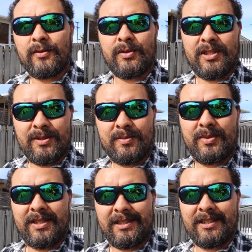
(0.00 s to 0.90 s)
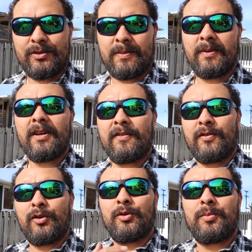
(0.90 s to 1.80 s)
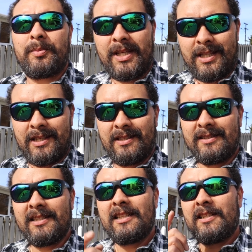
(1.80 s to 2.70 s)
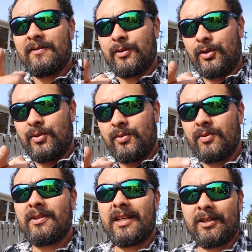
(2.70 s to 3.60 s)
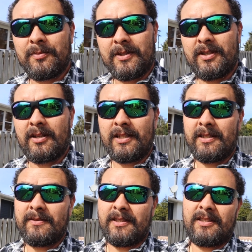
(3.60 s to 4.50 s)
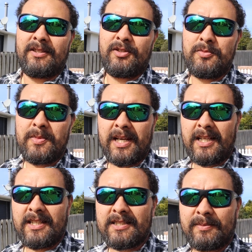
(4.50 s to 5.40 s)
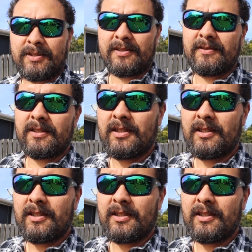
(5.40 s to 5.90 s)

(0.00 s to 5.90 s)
this particular trip for me. For you, it could be totally different. You may need something different.